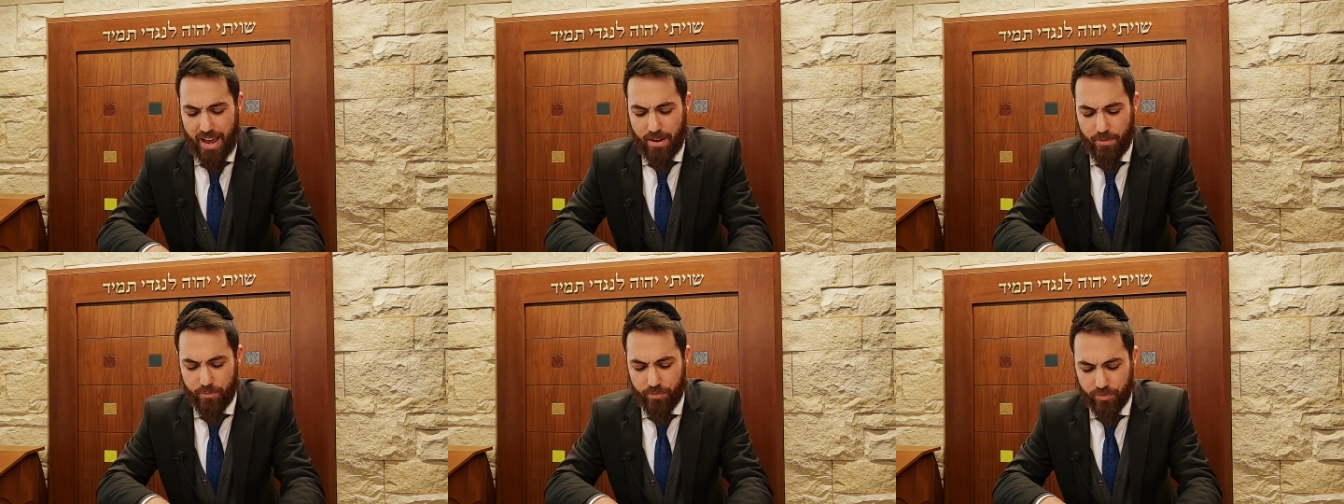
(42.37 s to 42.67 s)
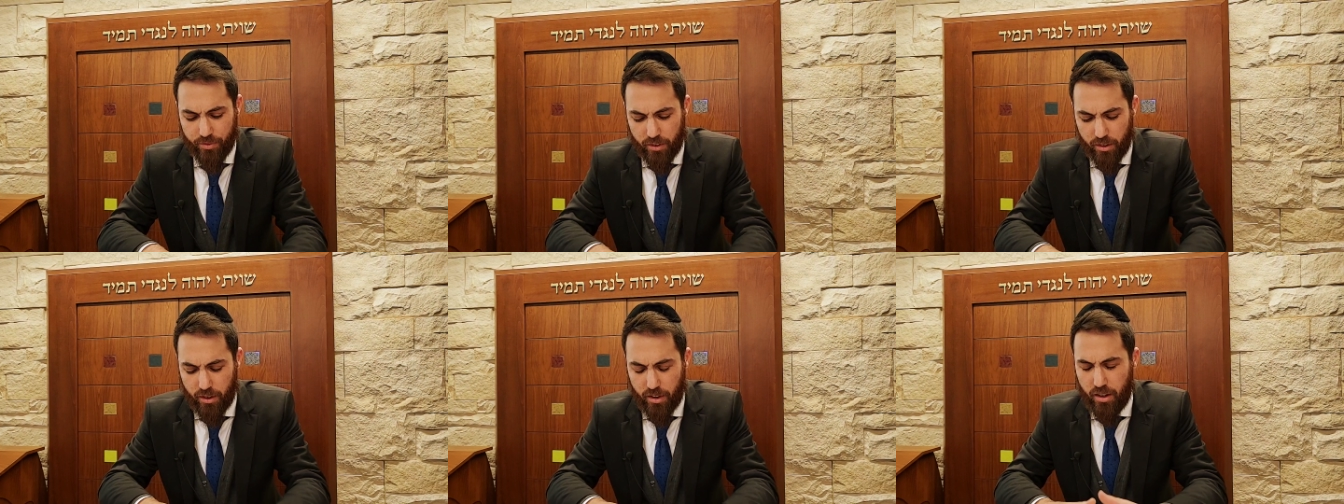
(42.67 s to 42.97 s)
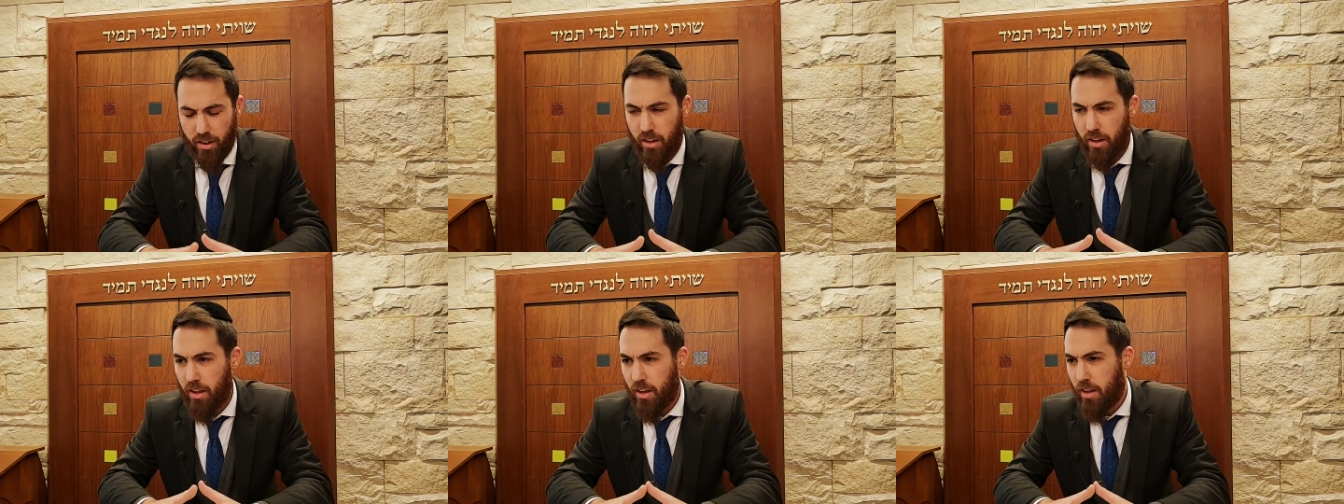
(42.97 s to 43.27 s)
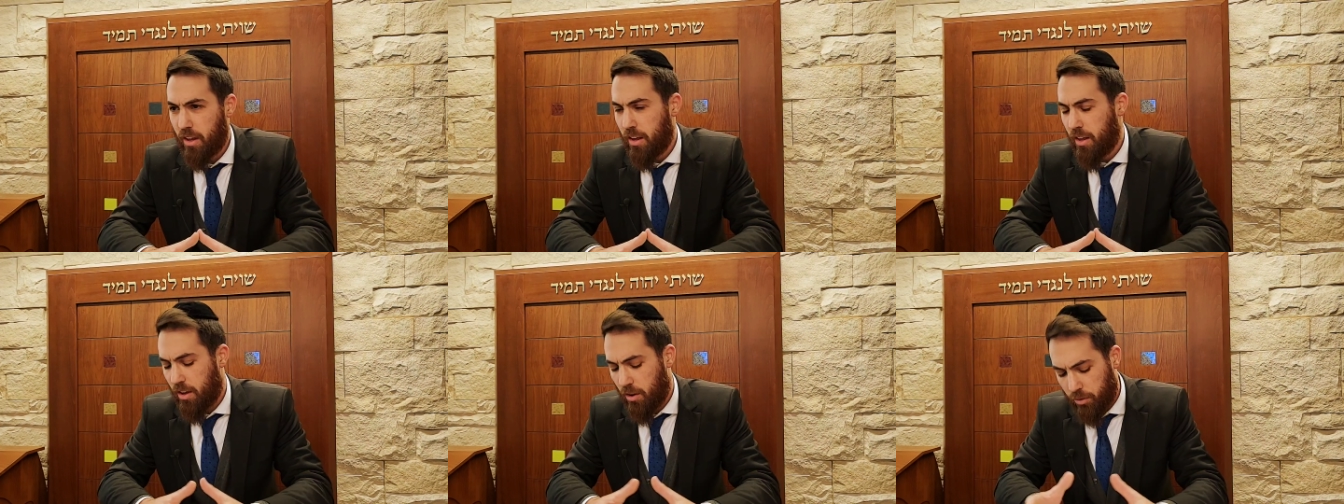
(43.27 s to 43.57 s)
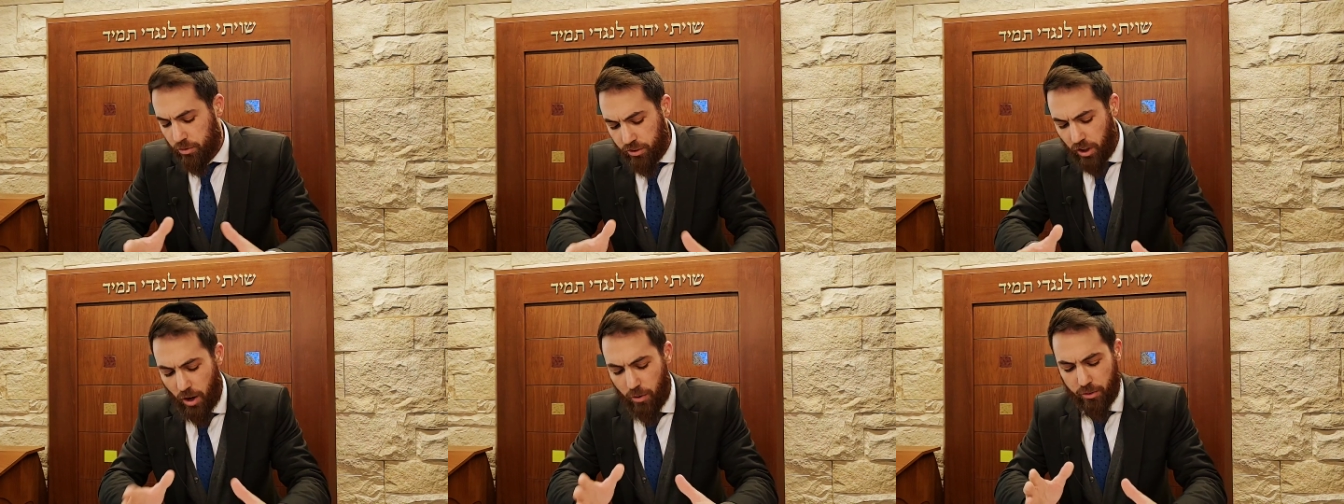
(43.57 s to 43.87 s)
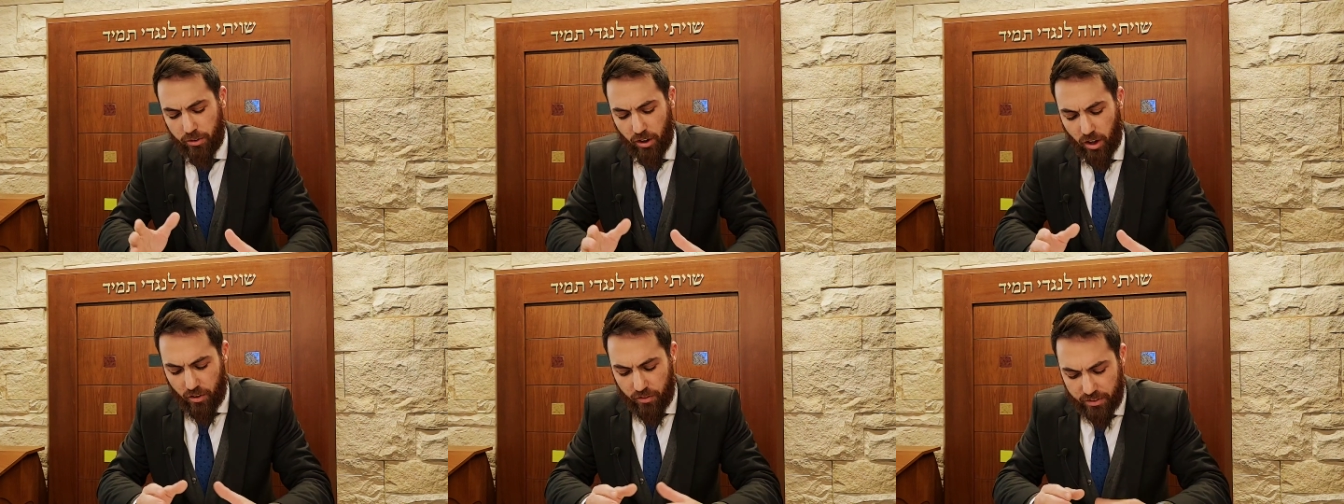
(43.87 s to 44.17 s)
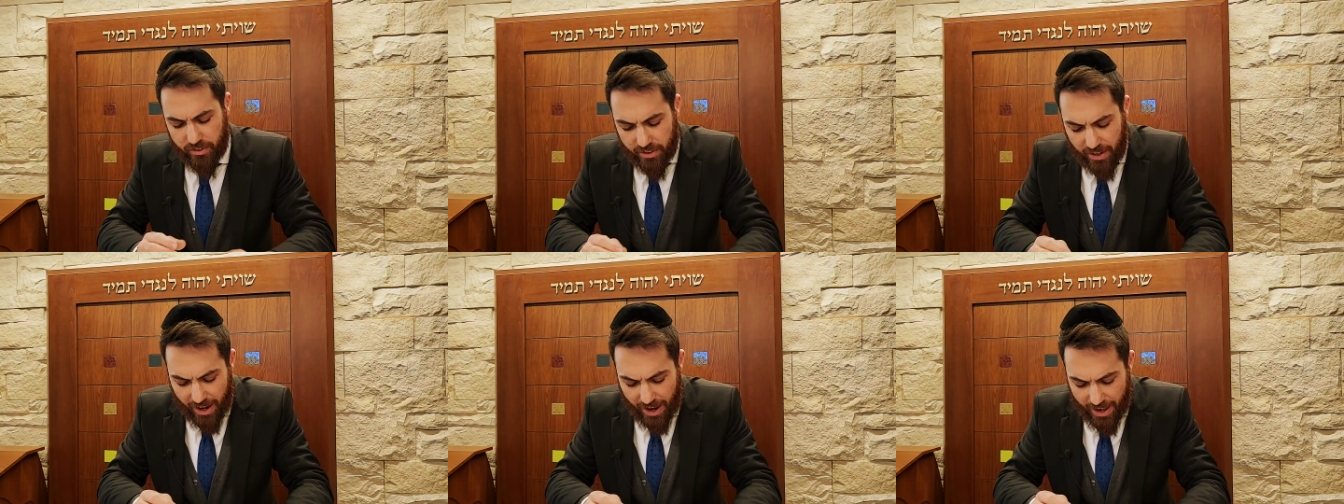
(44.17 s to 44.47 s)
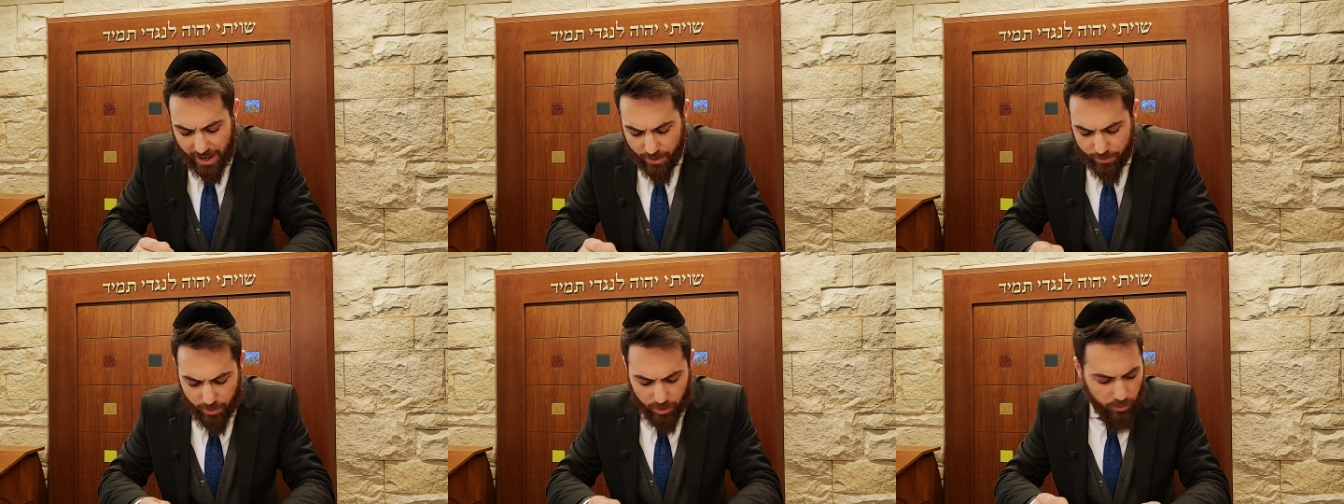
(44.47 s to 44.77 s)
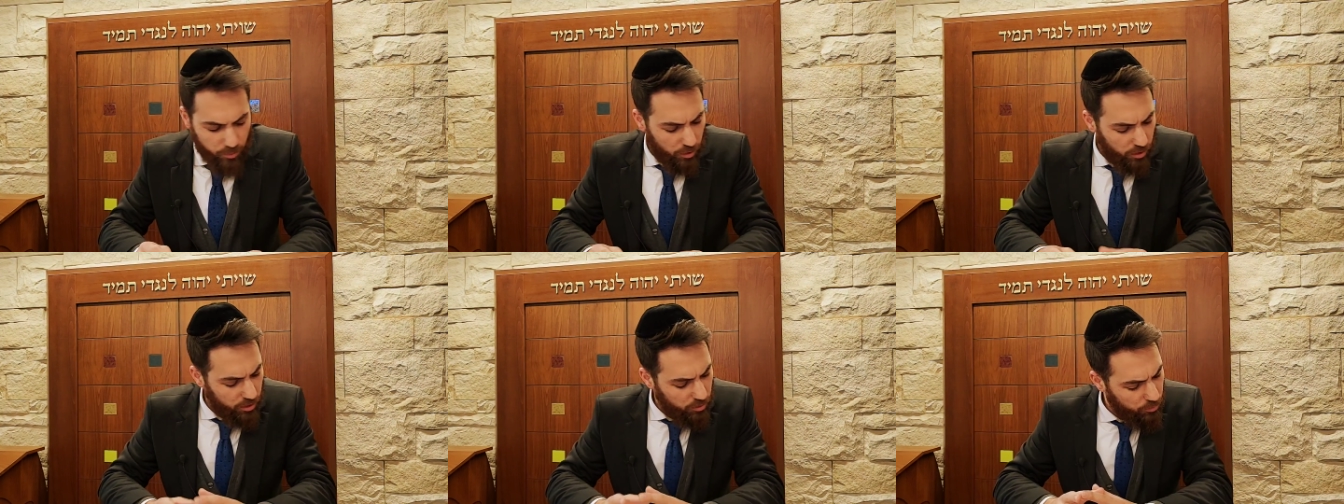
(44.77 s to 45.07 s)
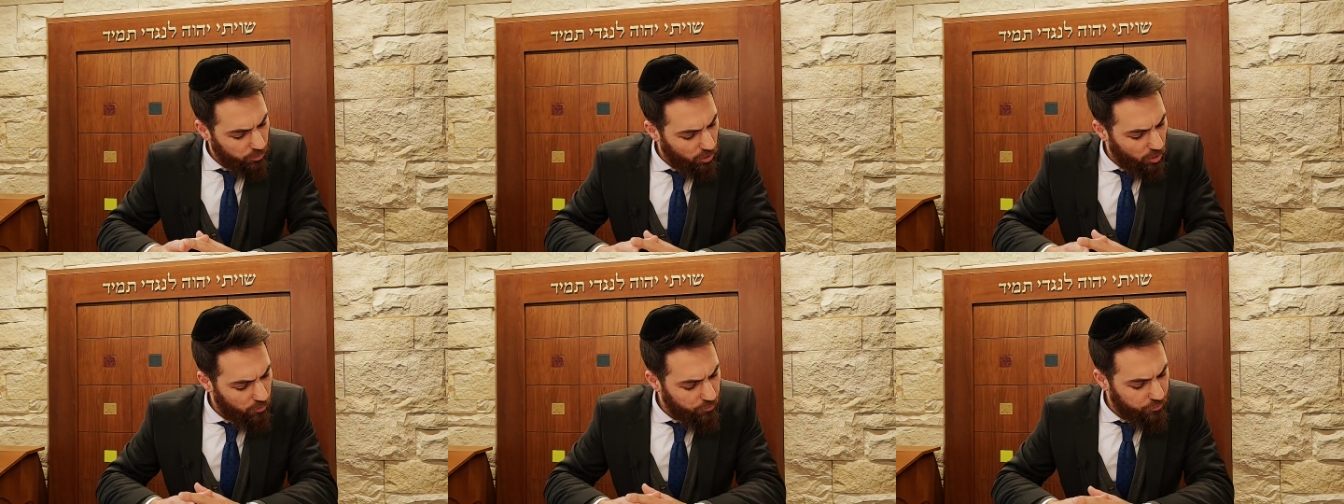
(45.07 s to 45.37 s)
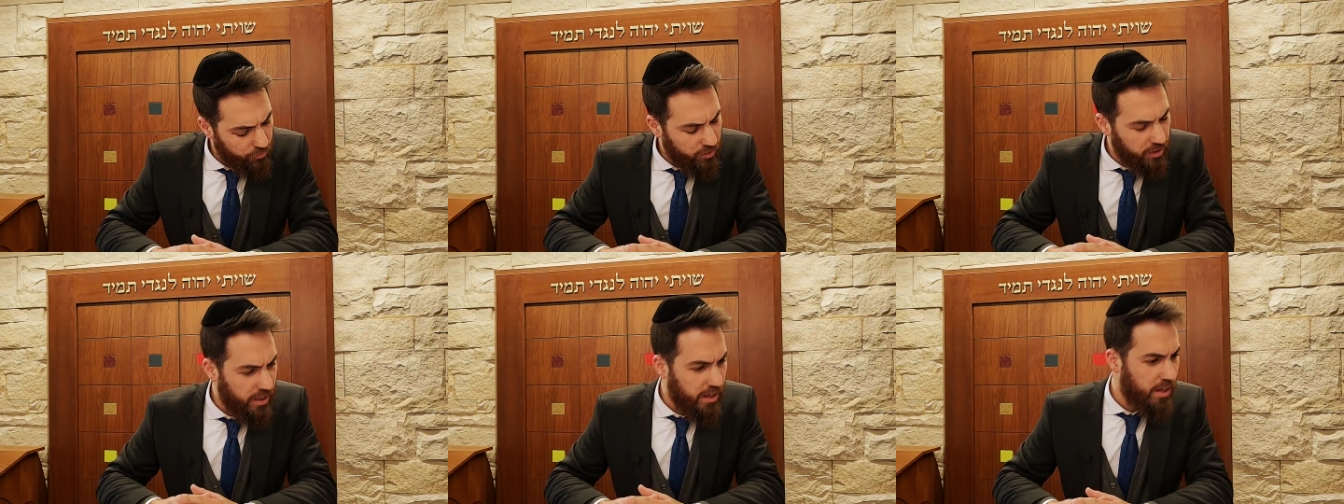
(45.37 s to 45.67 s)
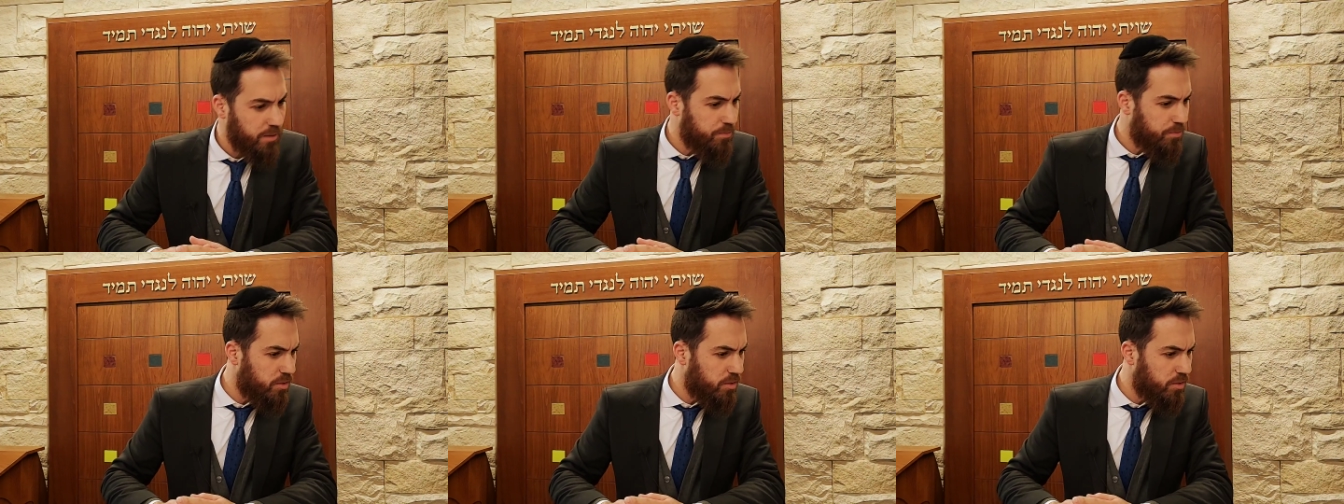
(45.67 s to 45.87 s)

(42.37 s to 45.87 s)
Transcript: We'll start with the Chafetz Chaim, and we'll, we'll hopefully